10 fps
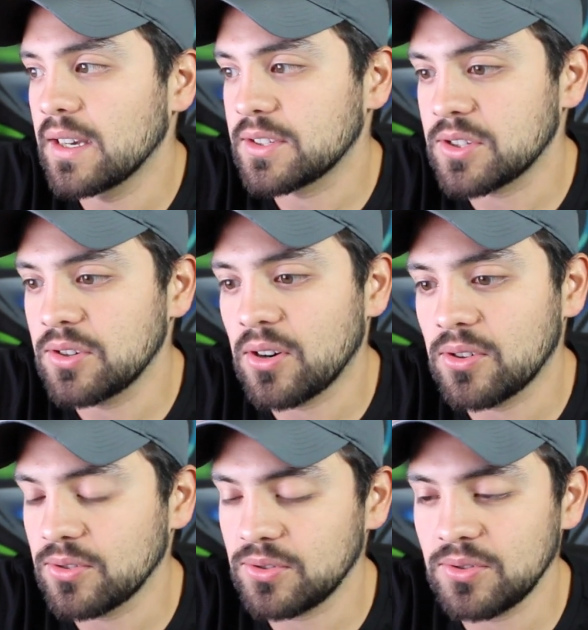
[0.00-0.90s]

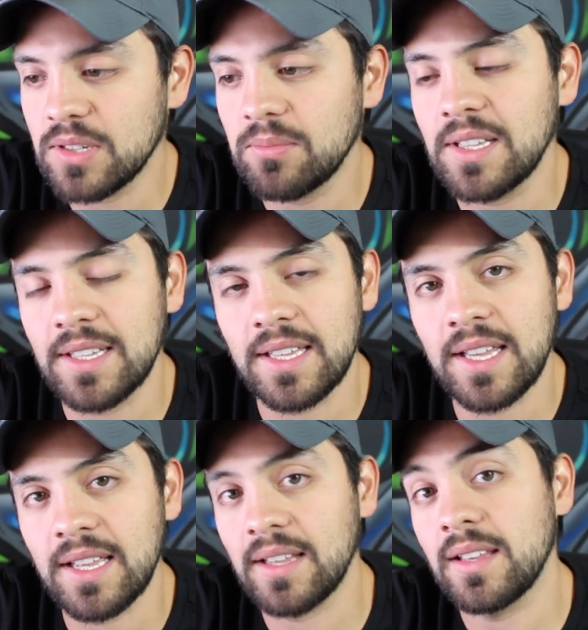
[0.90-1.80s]
snarl, do something like
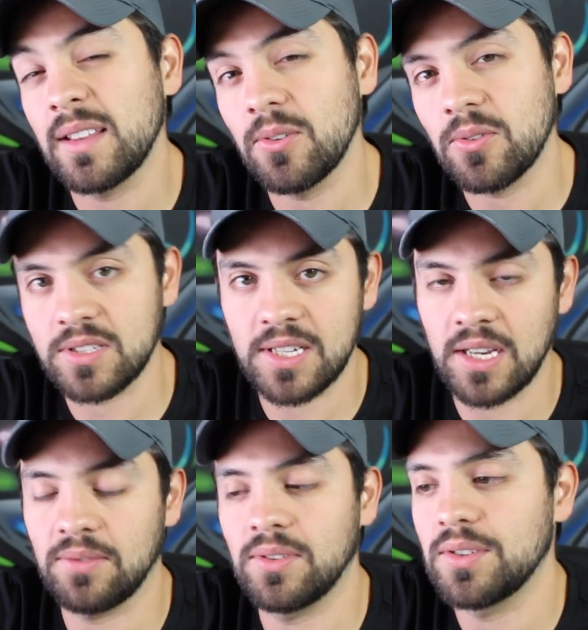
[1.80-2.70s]
that, and then the orcs
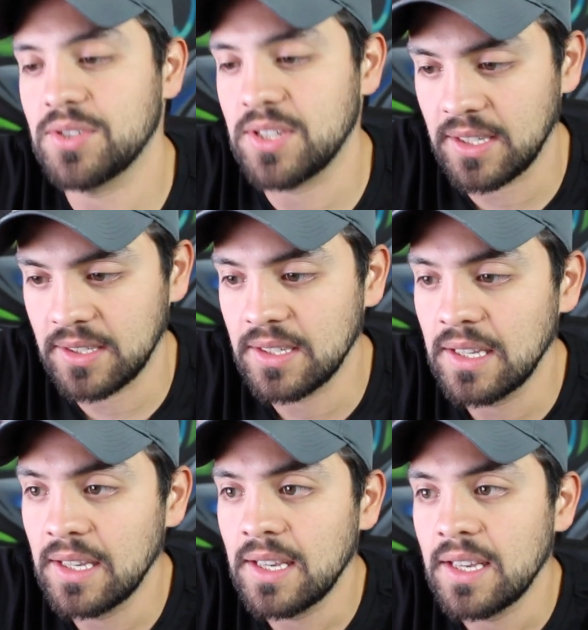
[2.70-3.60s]
kind of understand,
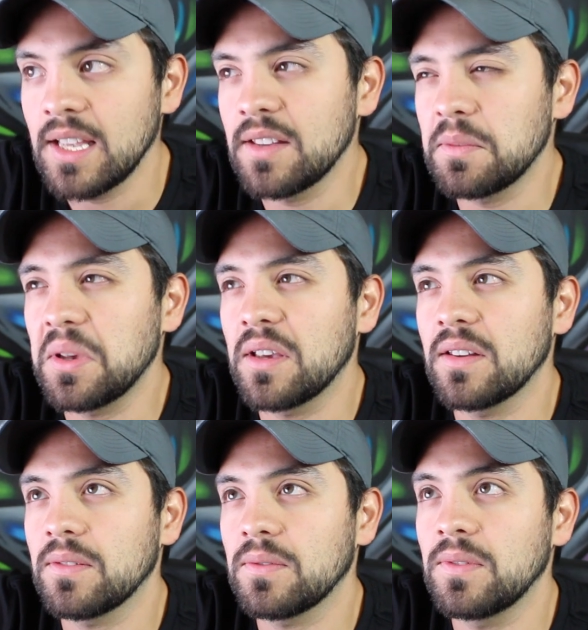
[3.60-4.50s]
it is
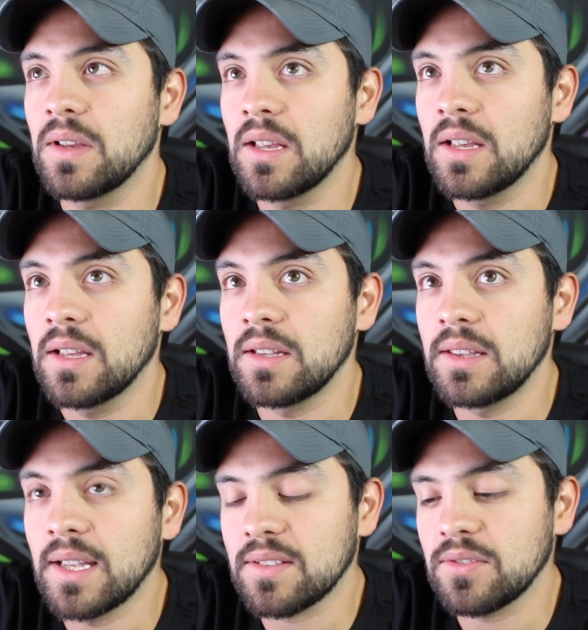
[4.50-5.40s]
because of
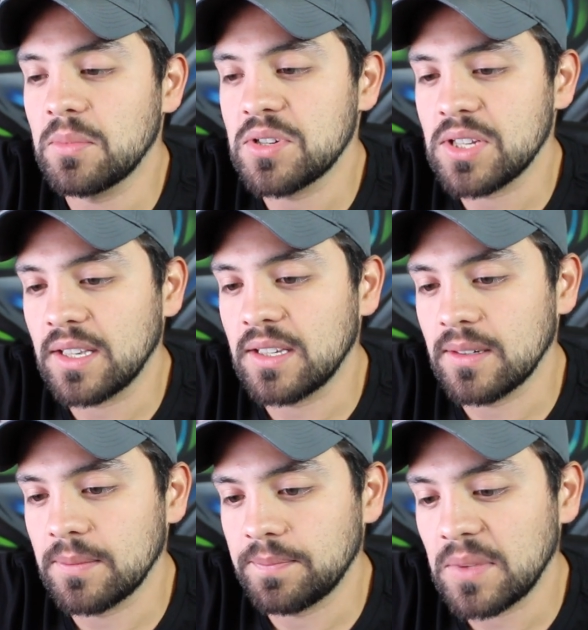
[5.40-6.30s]
not so much like
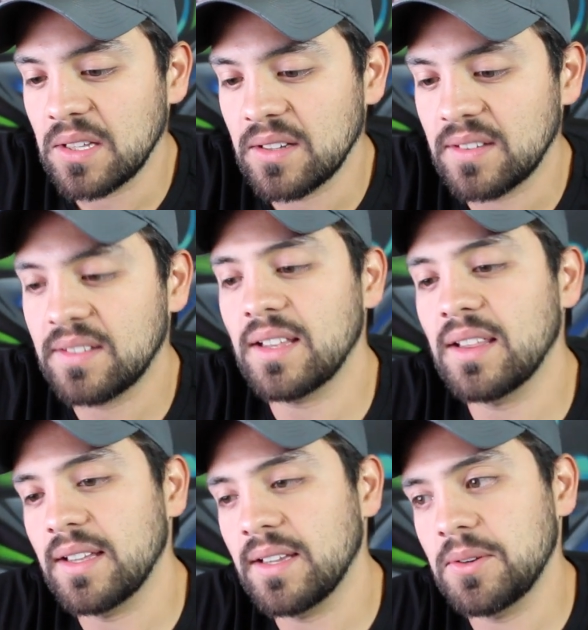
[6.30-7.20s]
a set
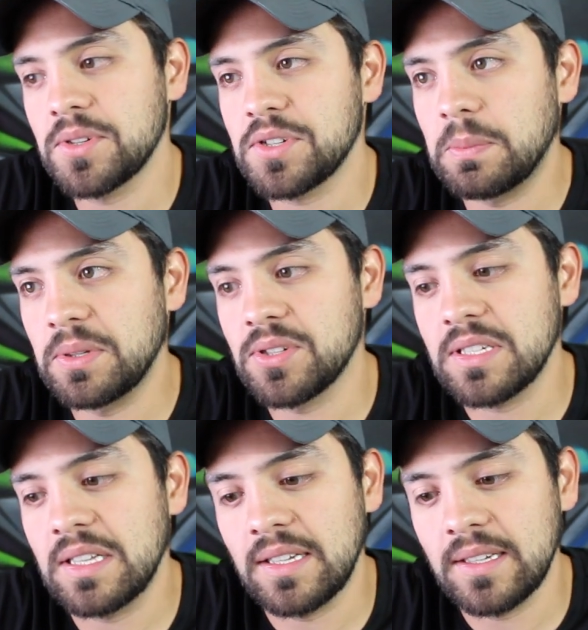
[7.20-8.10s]
language, but
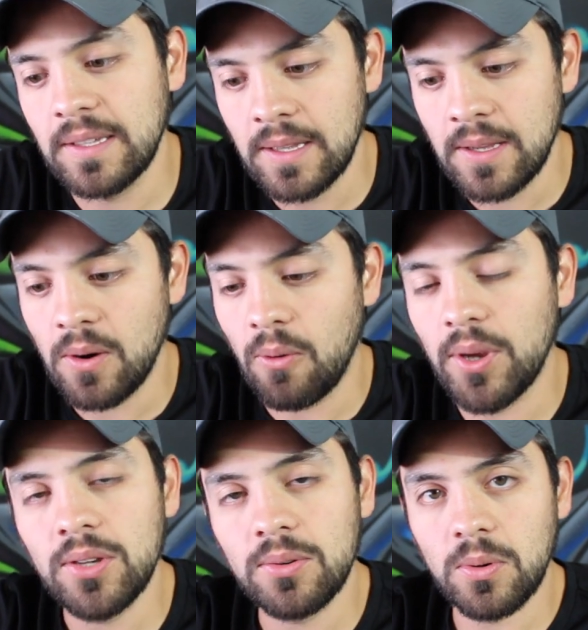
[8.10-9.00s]
just like
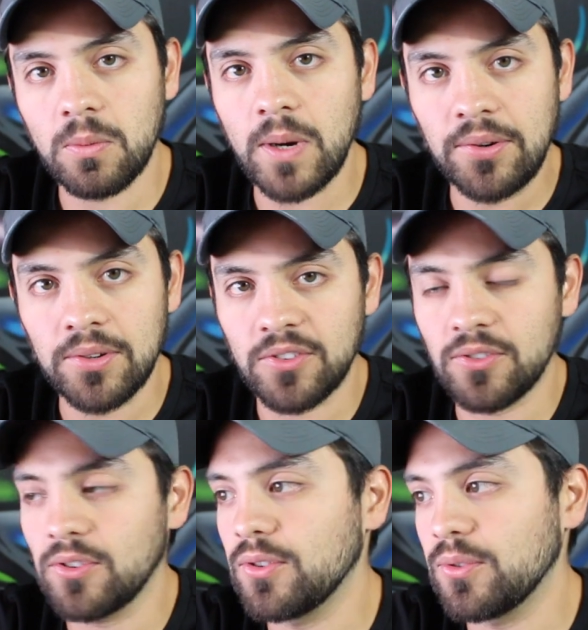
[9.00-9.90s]
when you're around a
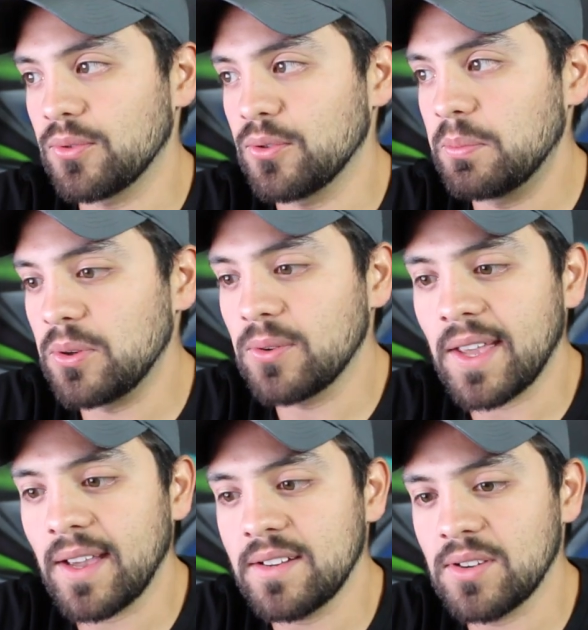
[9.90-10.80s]
certain group, you
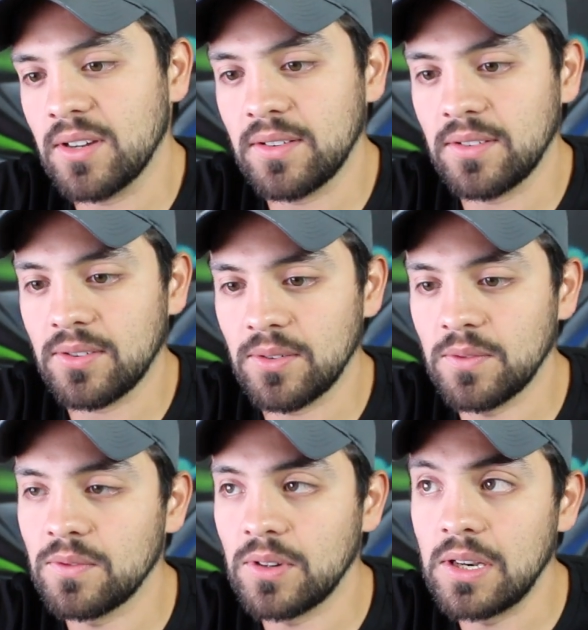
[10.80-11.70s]
catch on to
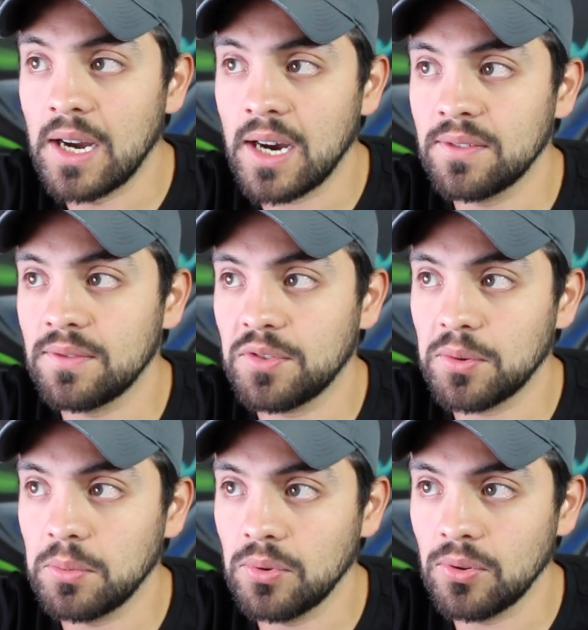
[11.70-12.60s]
certain
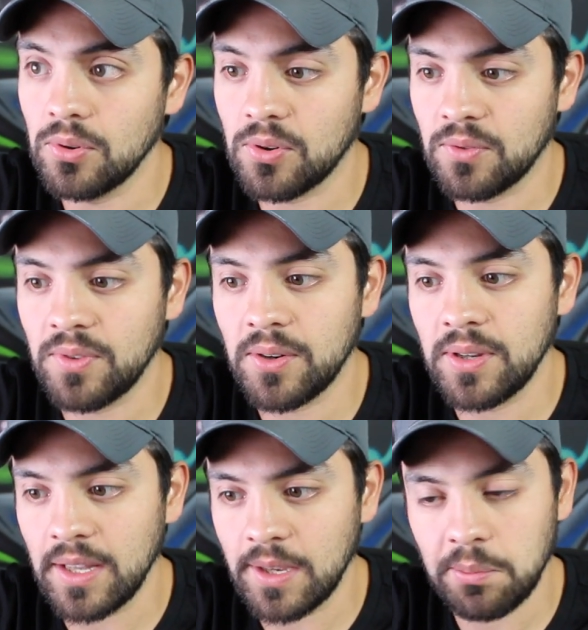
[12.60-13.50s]
non-verbal or
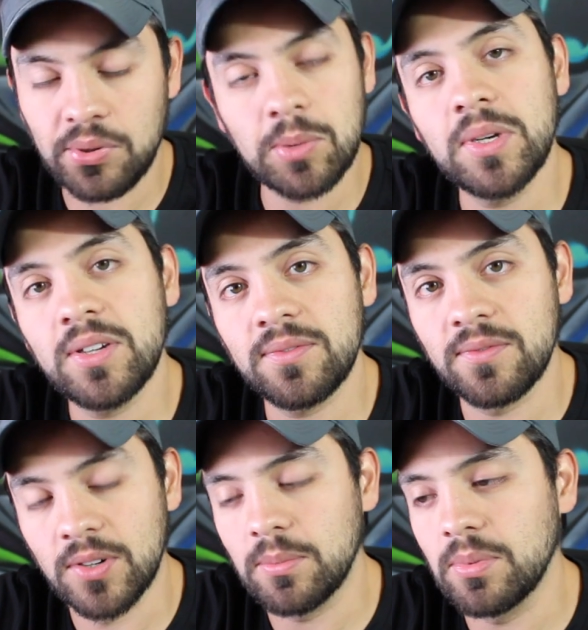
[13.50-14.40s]
very like primitive
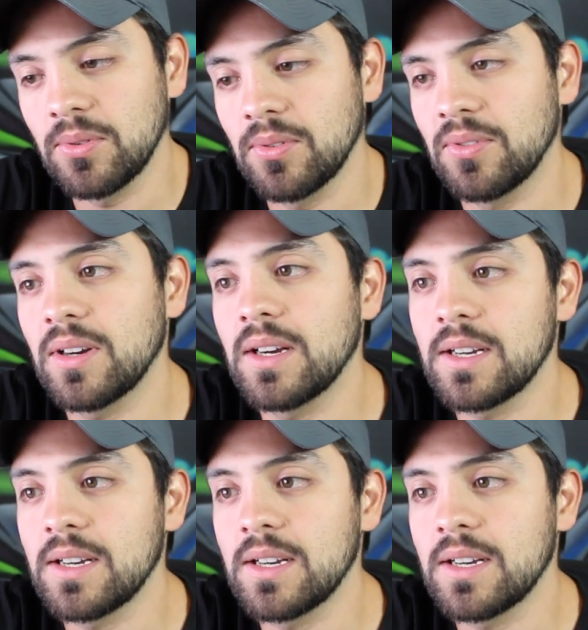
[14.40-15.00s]
verbal